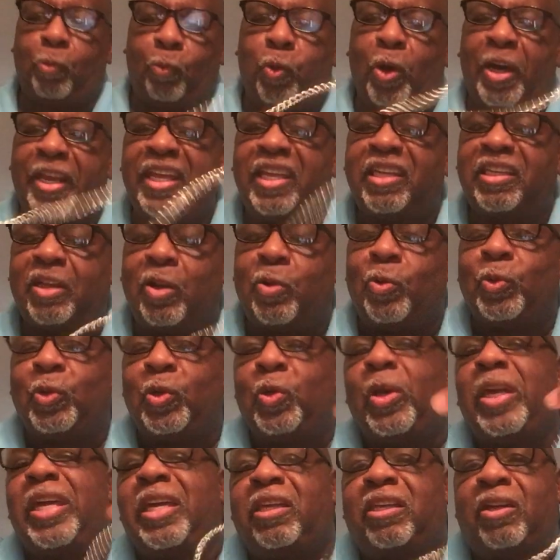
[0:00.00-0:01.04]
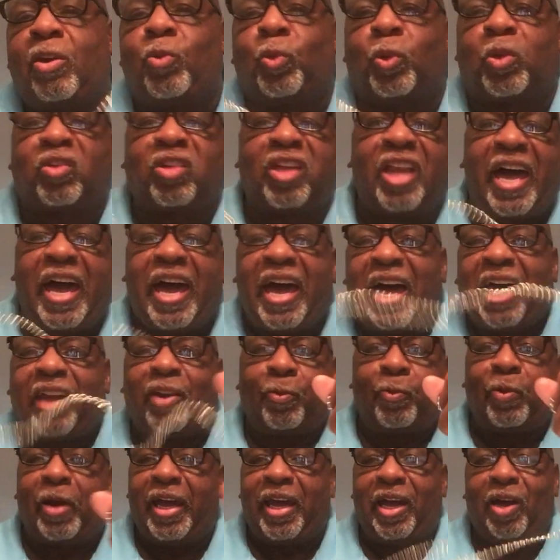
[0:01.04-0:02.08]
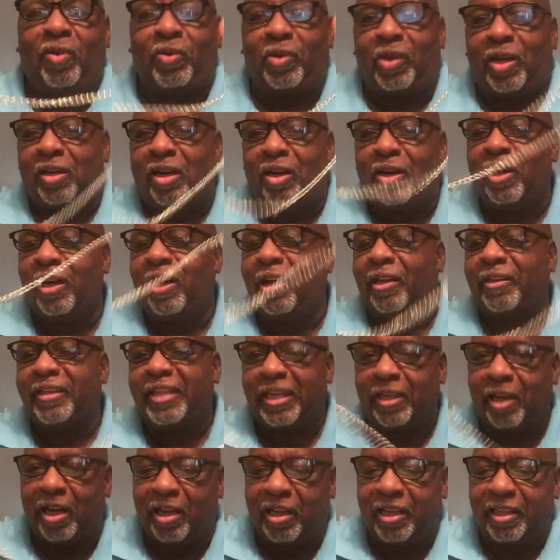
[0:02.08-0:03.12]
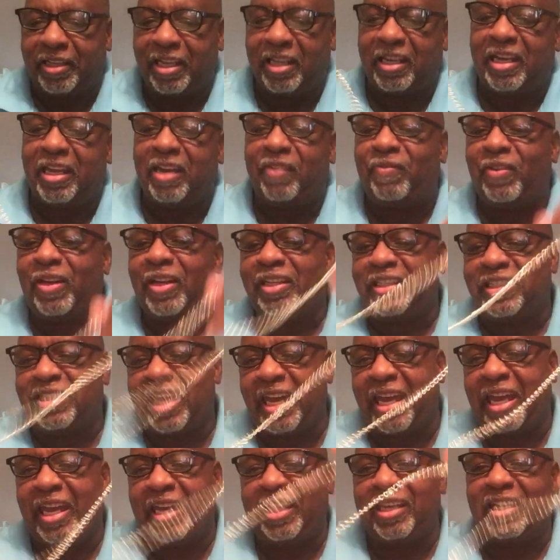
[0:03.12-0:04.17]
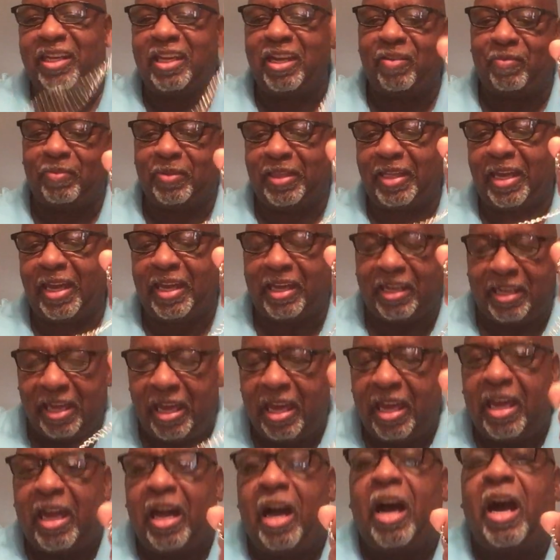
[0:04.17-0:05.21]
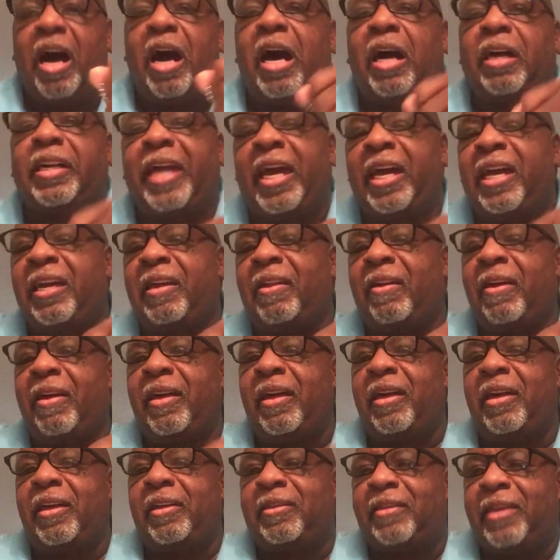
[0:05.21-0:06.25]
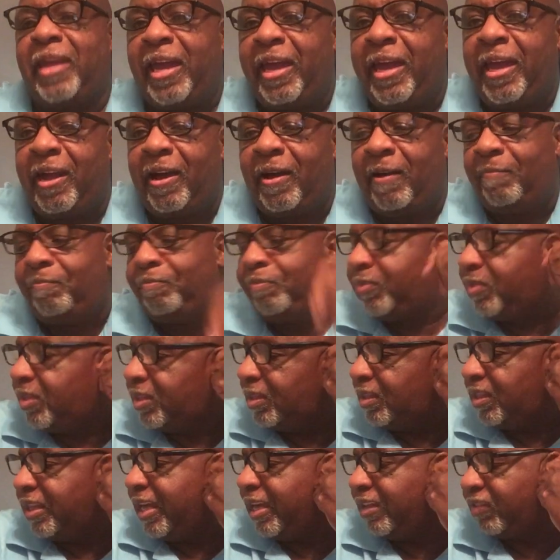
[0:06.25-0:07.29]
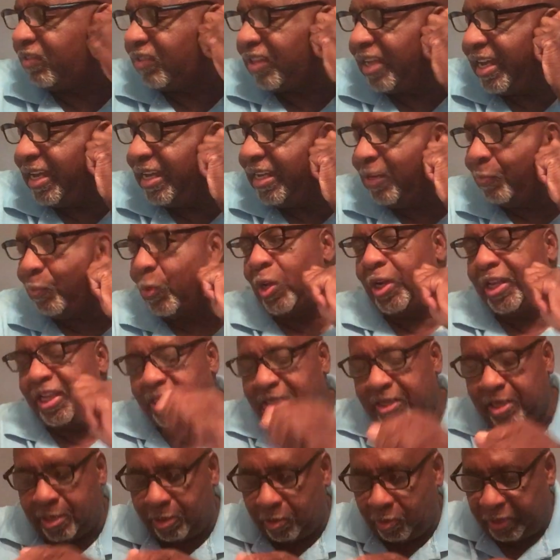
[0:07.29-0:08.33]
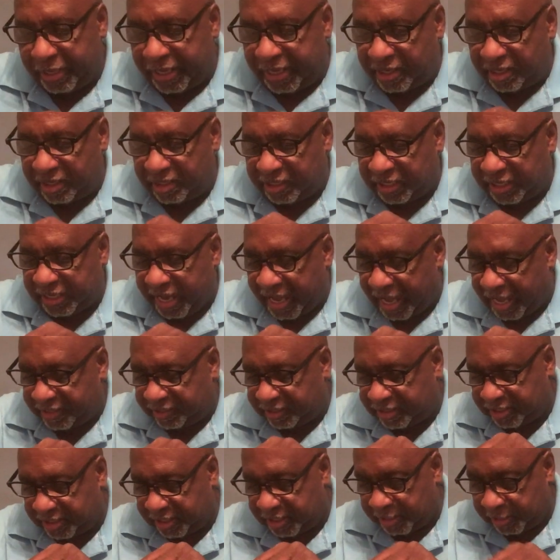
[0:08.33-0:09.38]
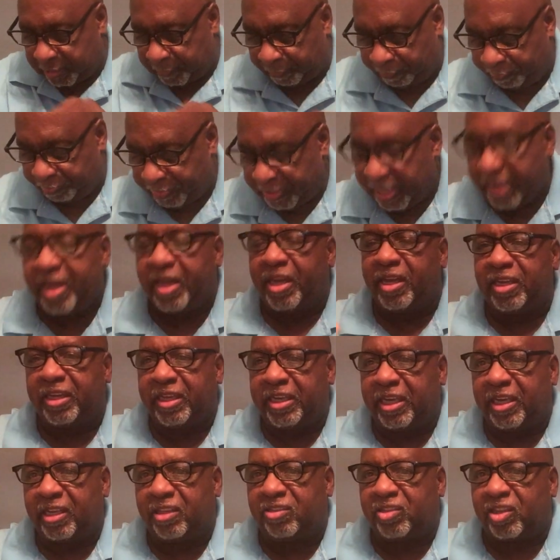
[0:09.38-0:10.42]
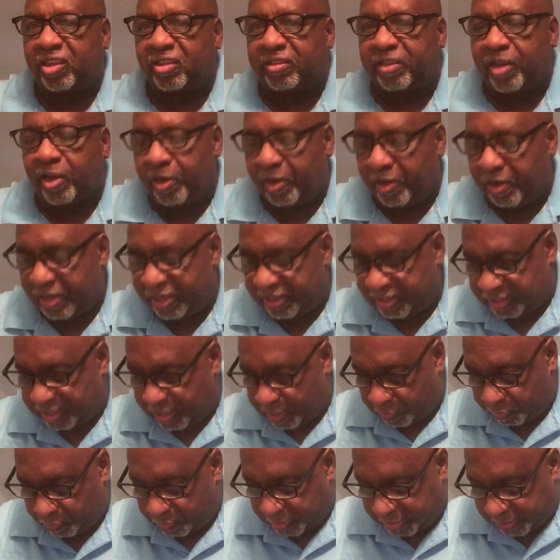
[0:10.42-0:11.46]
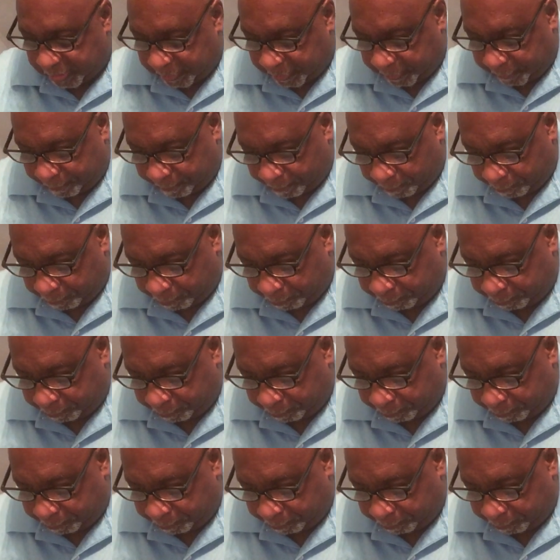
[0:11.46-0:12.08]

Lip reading: What it's going to do, it's going to slide around the length of the chain and everything. Okay. Now, next thing you want to do is you got to get your third jump ring.